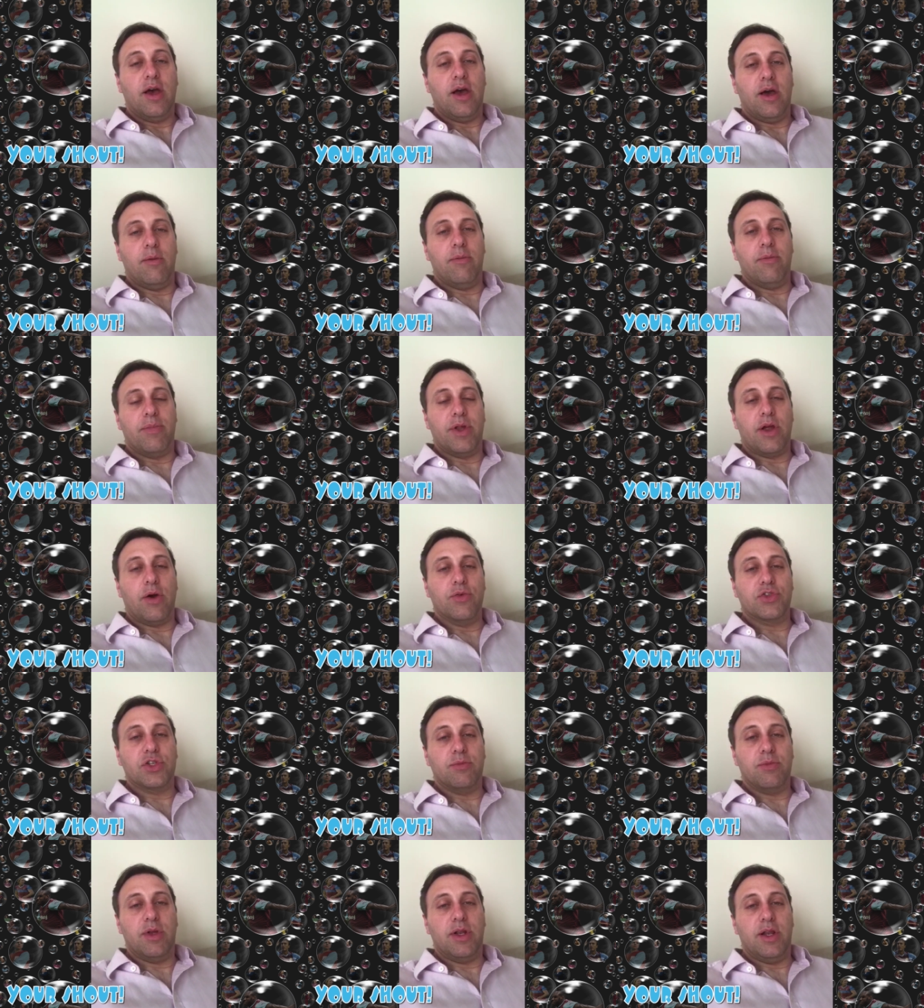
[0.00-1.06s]
Um, but
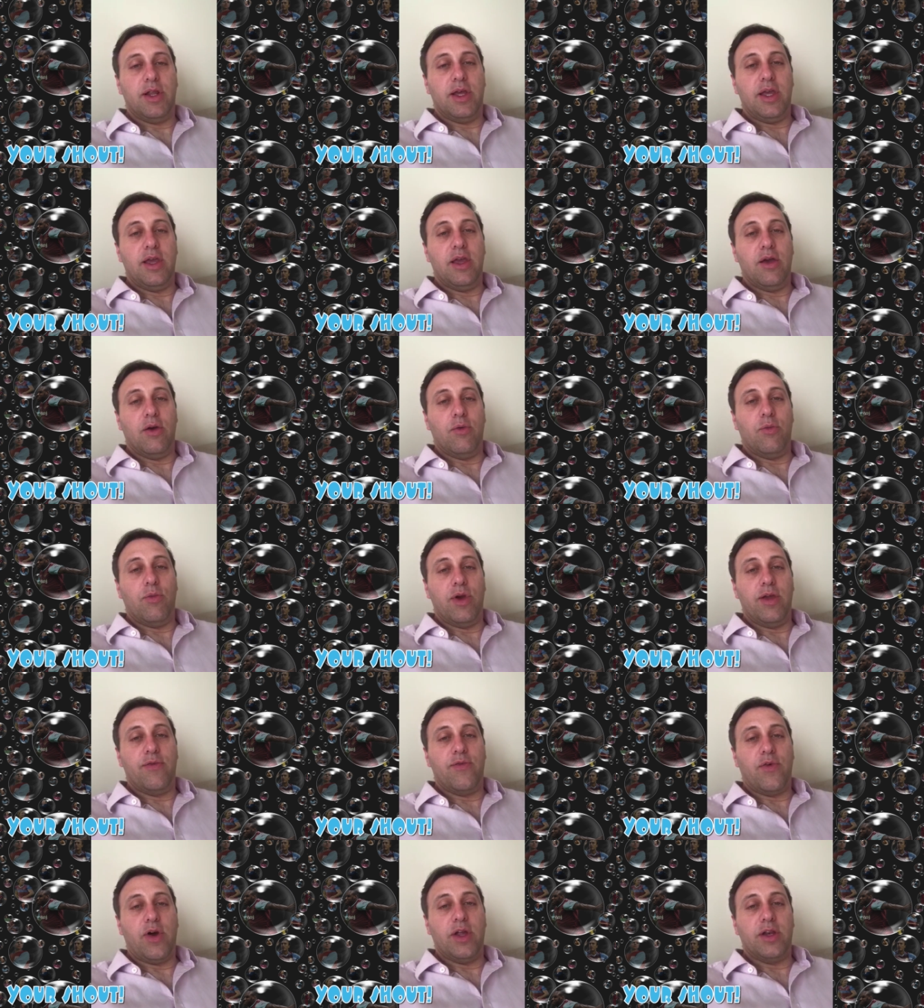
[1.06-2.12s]
ultimately,
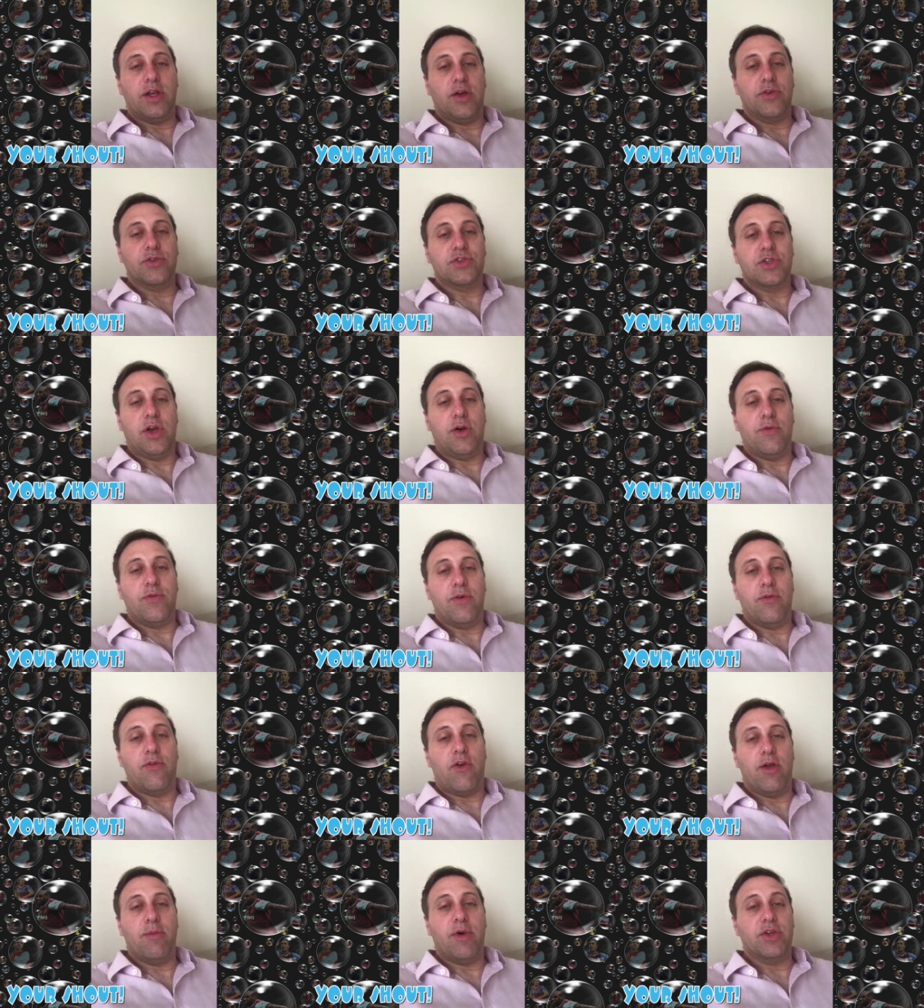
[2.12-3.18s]
we find ourselves
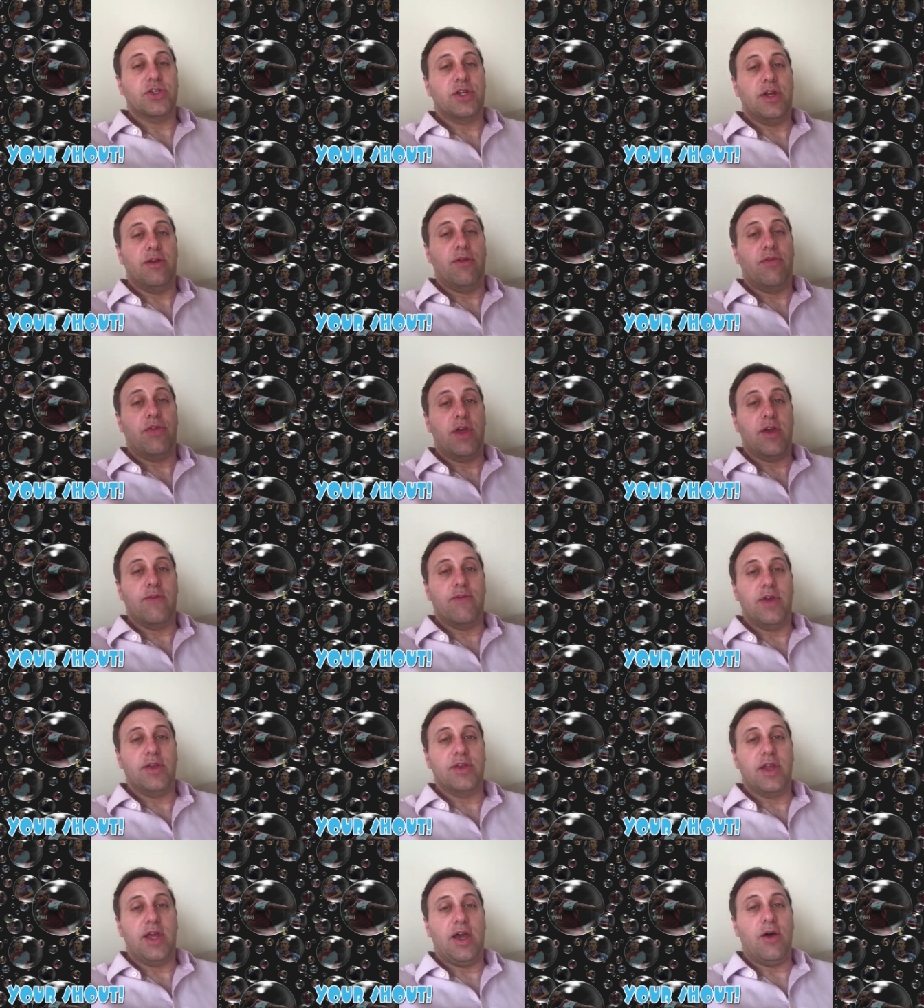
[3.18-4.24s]
very much in the thick of
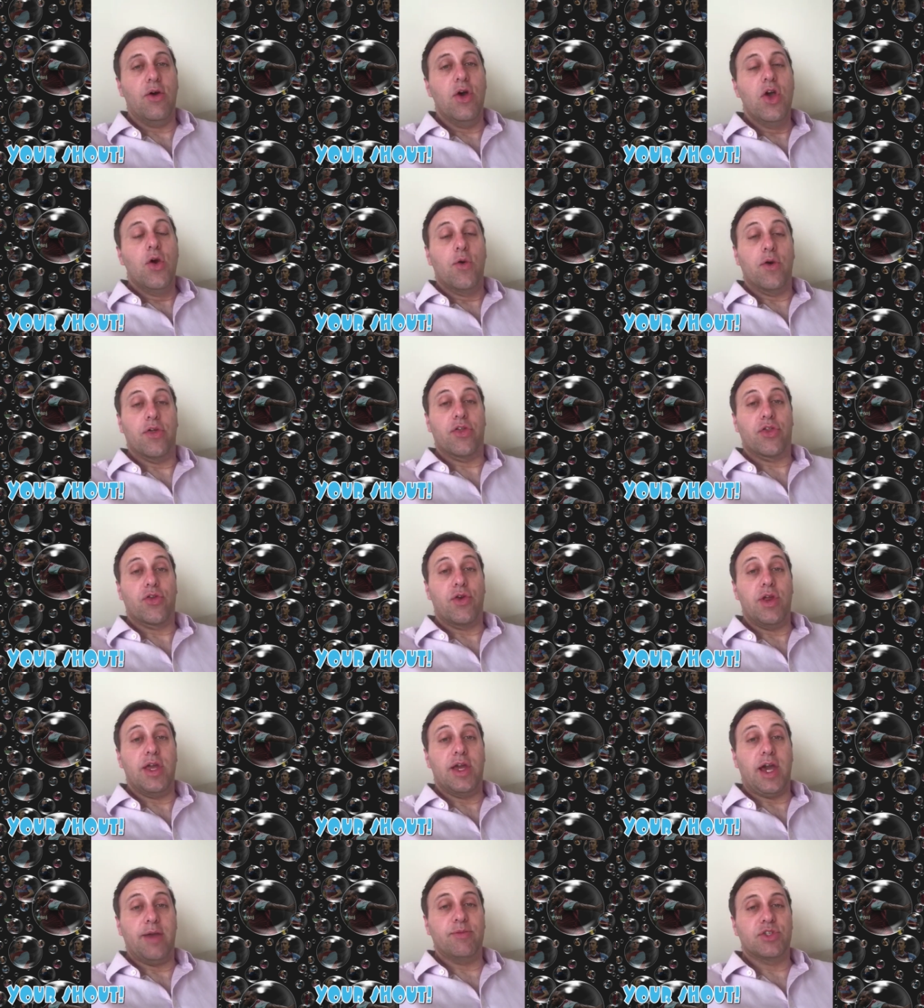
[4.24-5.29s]
it now with
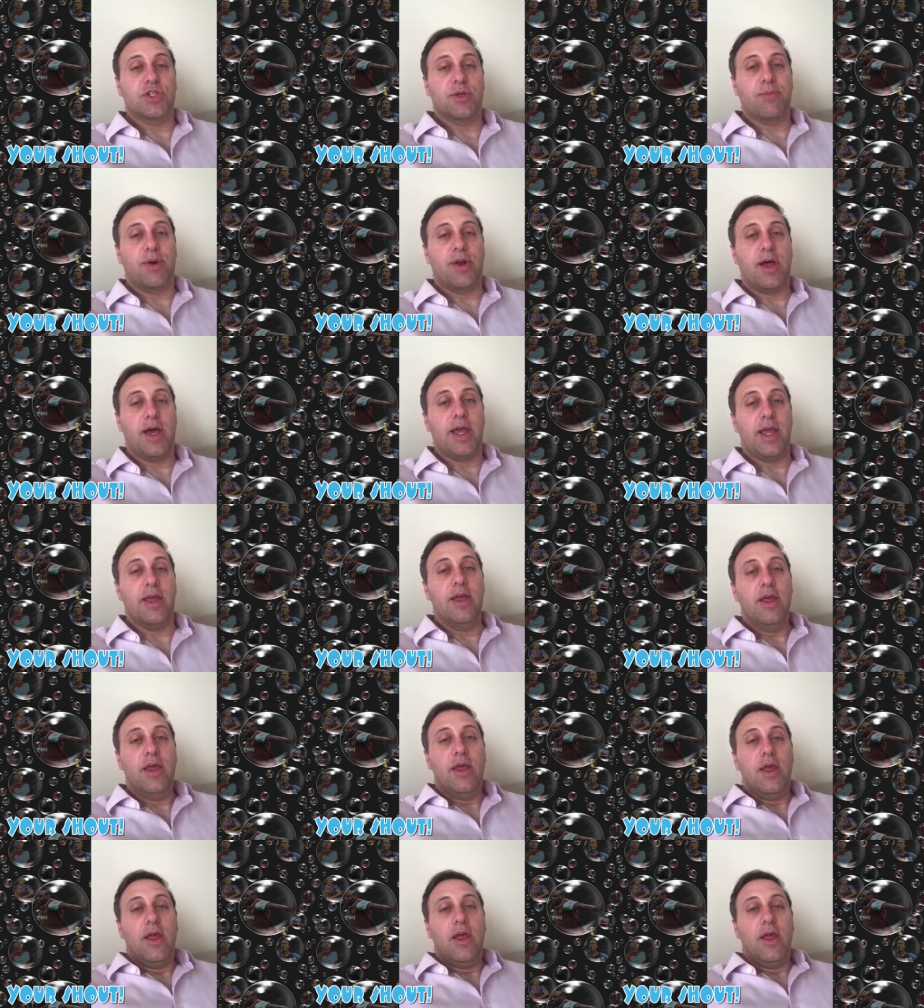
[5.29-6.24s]
three games to play.